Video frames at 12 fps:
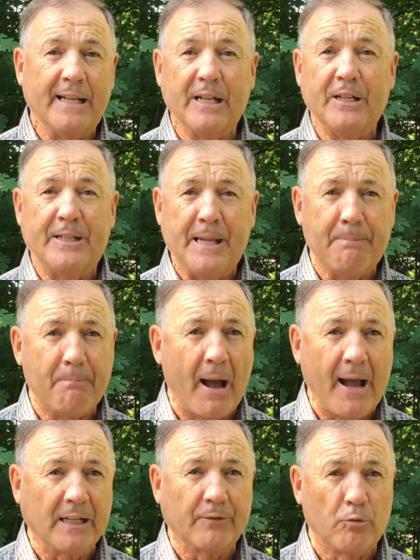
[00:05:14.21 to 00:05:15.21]
a deep
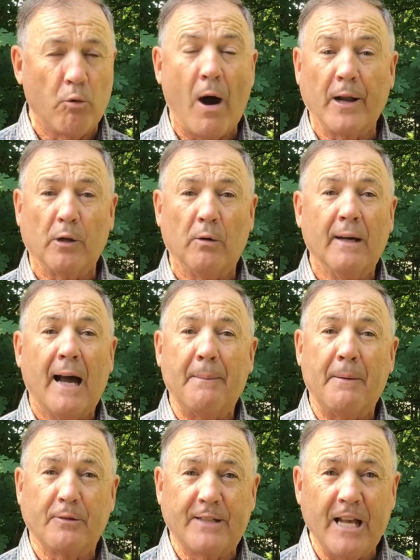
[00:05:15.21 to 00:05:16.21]
pile of guano
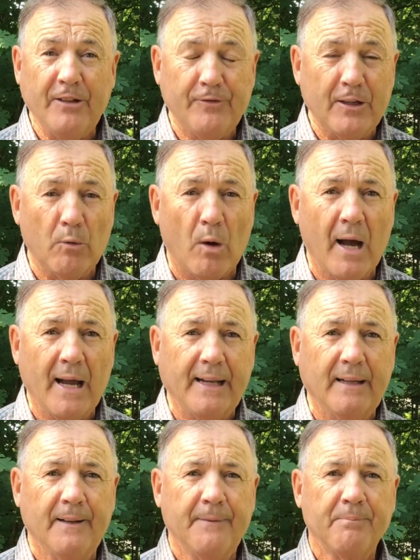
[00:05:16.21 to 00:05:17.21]
about ten feet wide.